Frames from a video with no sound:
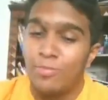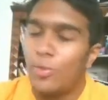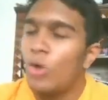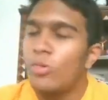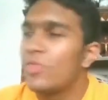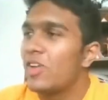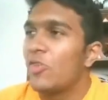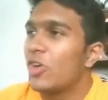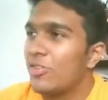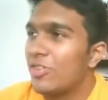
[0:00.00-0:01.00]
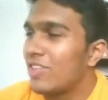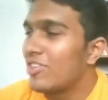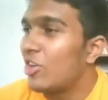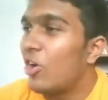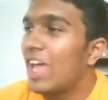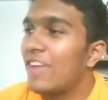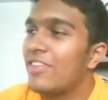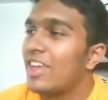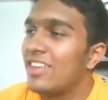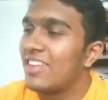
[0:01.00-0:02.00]
probably wouldn't work with
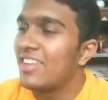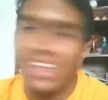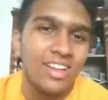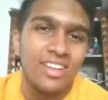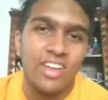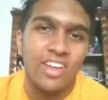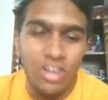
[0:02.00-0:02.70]
every single song.